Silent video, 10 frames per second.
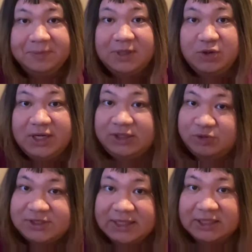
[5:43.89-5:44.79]
You need to
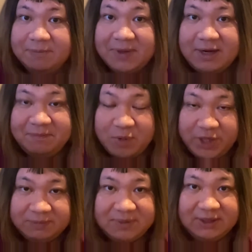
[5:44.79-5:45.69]
set up an
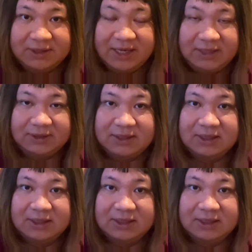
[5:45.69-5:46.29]
appointment date